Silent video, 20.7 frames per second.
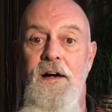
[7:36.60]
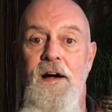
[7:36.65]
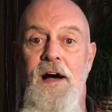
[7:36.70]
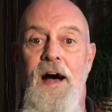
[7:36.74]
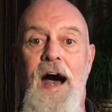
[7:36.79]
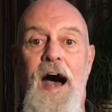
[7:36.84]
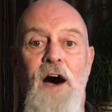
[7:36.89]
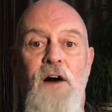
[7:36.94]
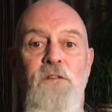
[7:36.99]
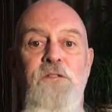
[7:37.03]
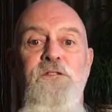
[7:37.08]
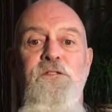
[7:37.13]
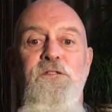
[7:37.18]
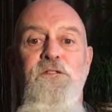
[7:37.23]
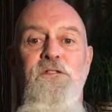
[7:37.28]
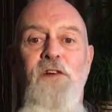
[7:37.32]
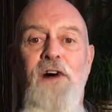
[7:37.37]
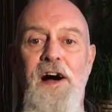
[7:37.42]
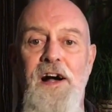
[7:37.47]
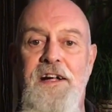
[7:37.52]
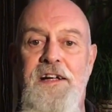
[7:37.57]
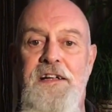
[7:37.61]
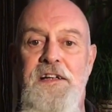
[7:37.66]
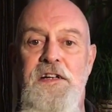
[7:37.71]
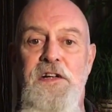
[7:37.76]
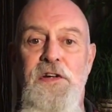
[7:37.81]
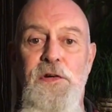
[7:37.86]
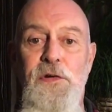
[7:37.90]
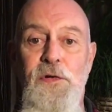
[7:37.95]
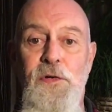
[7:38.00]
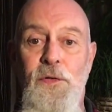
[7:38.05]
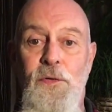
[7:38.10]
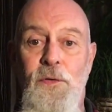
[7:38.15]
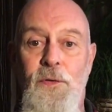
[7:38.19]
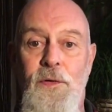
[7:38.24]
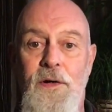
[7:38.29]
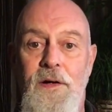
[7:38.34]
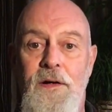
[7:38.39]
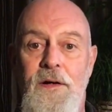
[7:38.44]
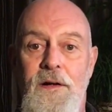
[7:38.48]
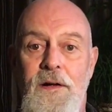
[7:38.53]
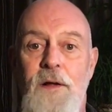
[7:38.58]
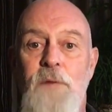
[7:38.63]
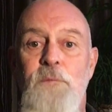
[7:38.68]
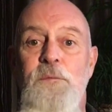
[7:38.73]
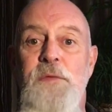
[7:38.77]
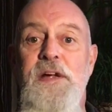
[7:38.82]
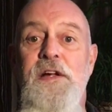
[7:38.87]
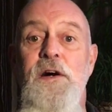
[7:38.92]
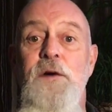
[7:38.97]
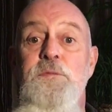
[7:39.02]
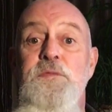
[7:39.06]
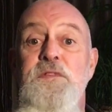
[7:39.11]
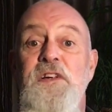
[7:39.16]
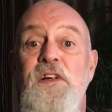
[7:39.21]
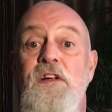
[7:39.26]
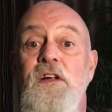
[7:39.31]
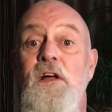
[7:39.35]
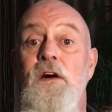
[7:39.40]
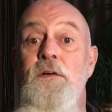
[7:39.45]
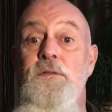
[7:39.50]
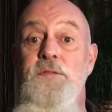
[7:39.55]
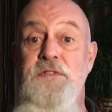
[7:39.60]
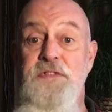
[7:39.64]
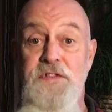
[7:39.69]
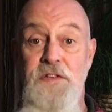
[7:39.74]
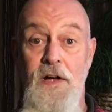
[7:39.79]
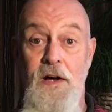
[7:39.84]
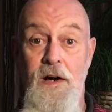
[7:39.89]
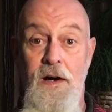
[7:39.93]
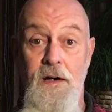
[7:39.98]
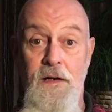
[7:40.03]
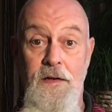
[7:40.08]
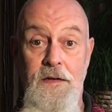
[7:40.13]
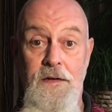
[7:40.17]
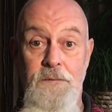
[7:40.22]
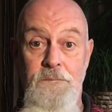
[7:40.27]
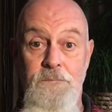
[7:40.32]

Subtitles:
How fuck you becomes a love song.